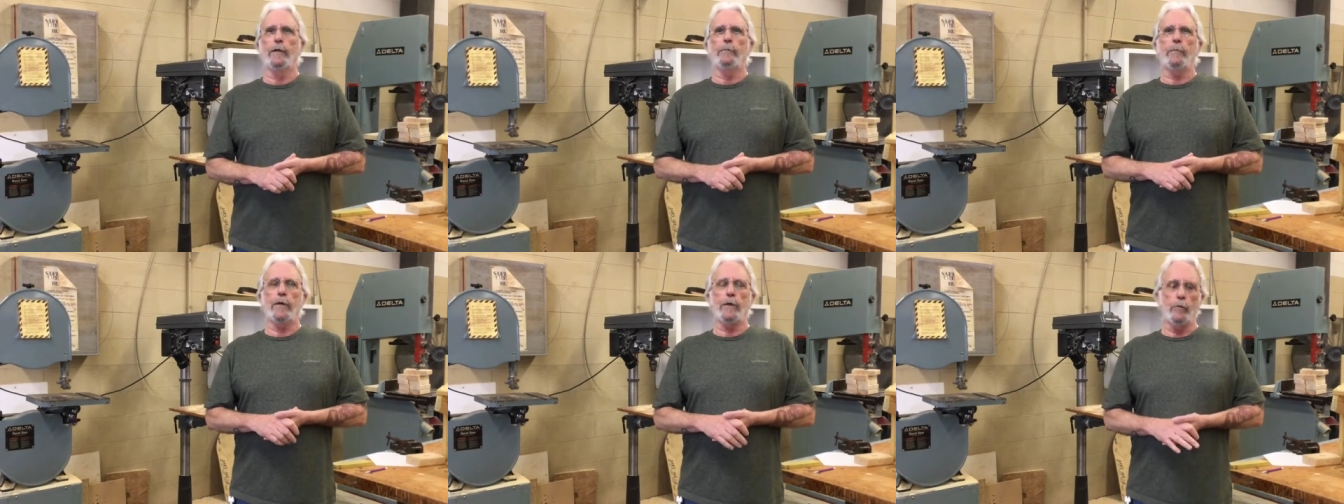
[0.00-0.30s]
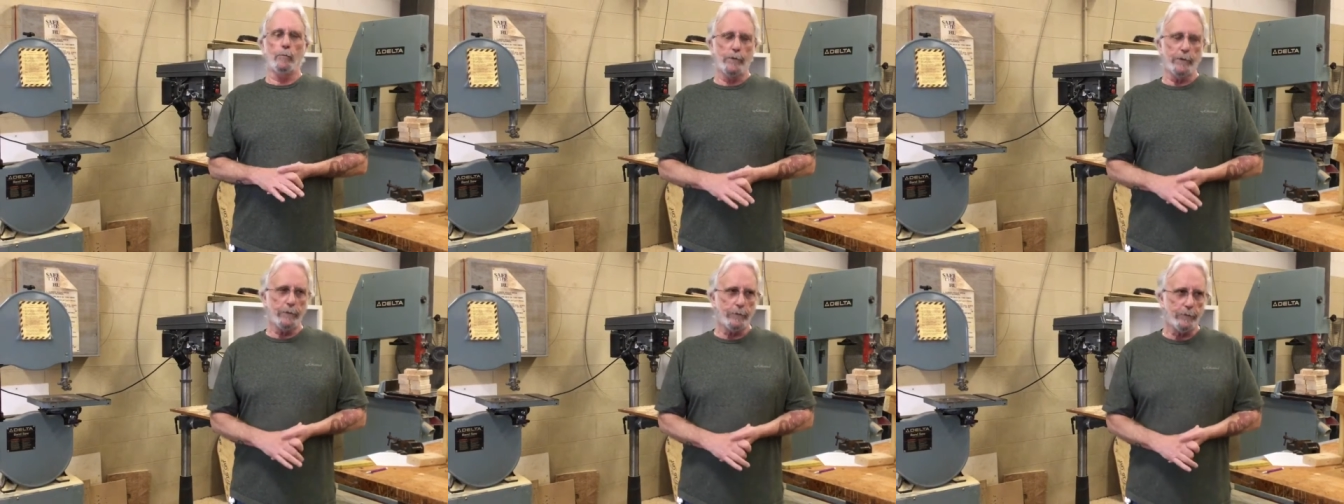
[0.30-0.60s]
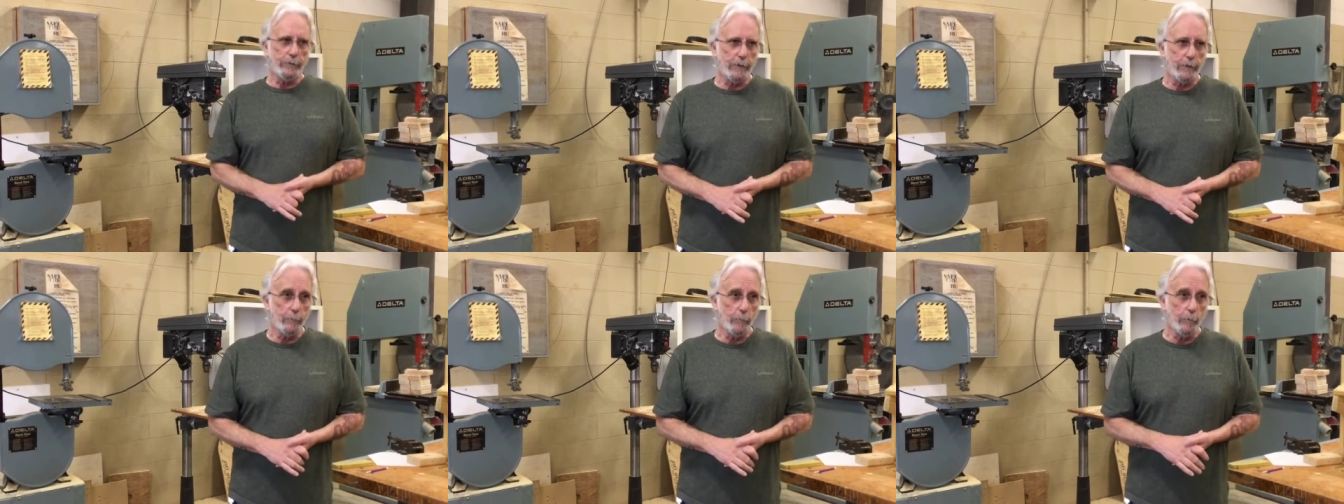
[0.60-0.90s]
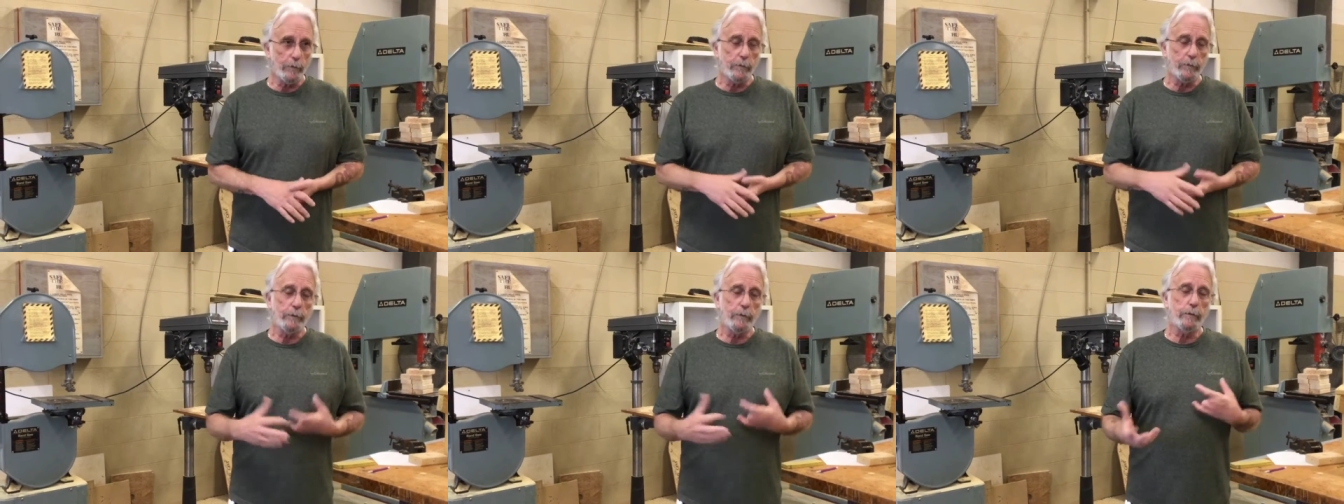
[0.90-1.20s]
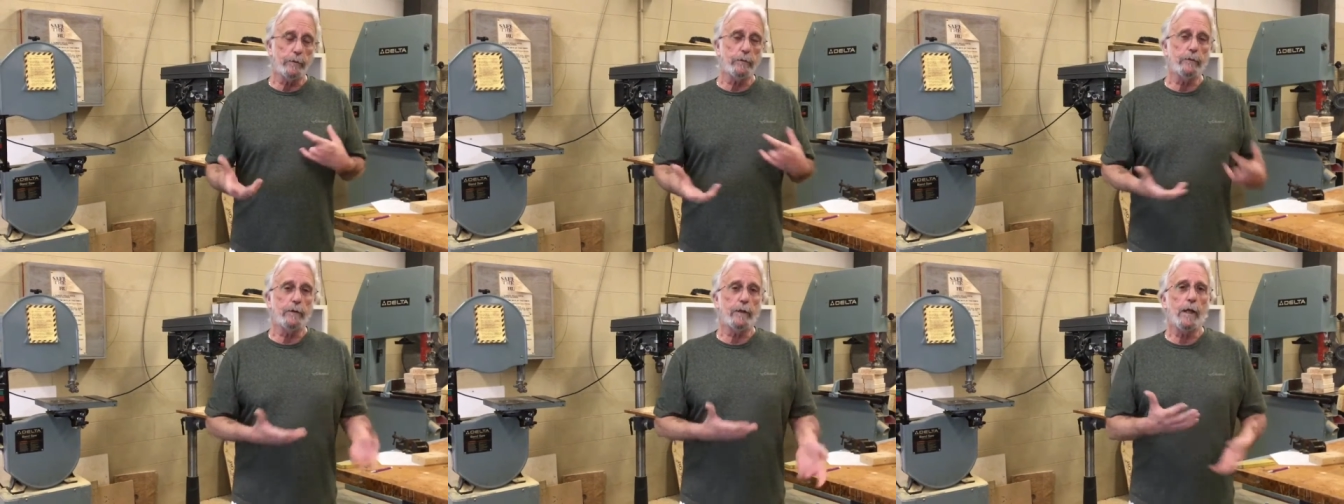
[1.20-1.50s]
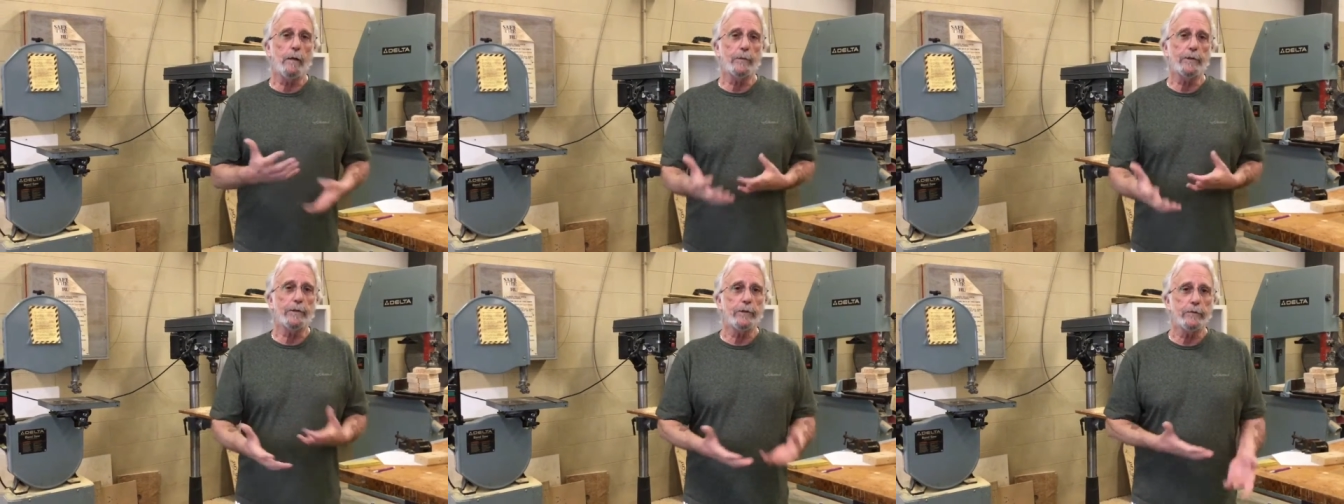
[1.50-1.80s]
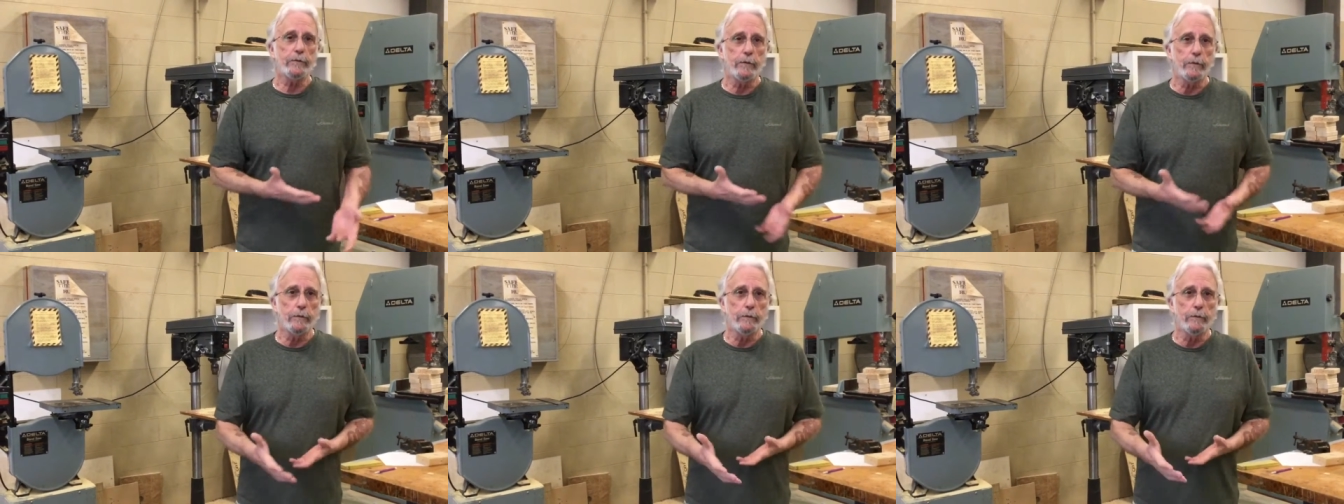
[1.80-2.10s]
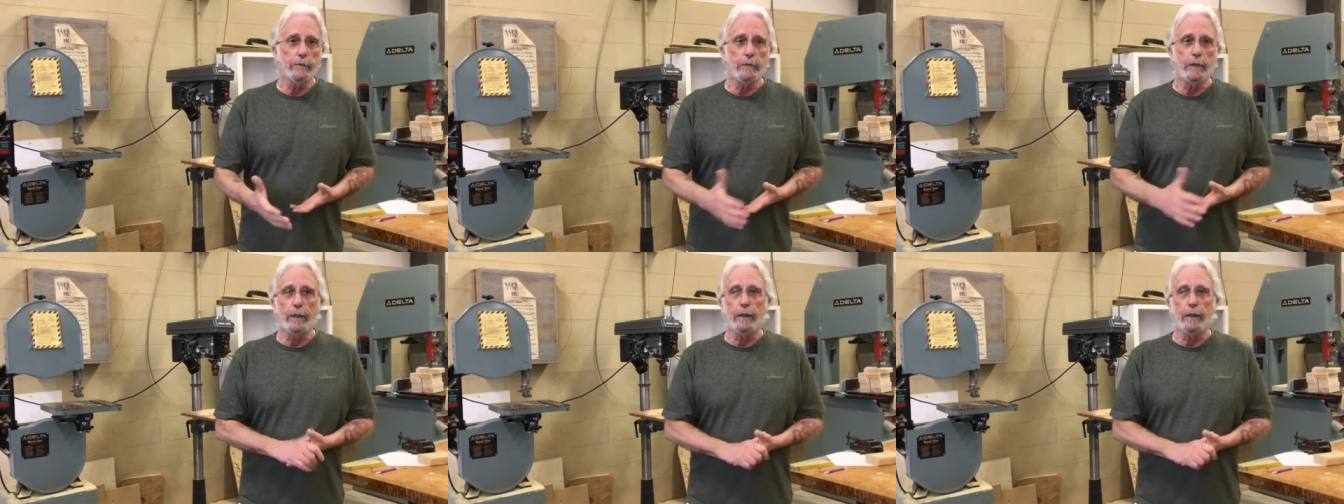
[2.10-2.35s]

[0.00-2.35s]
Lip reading: my own business anymore because of the competition.